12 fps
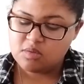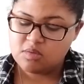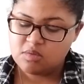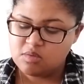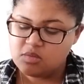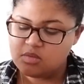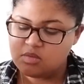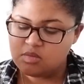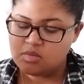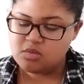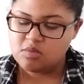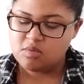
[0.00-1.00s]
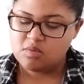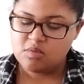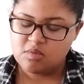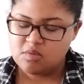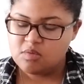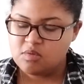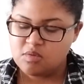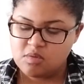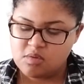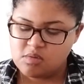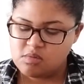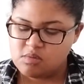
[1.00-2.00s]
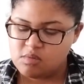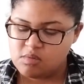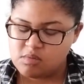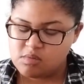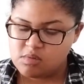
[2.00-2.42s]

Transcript: Nobody speaks.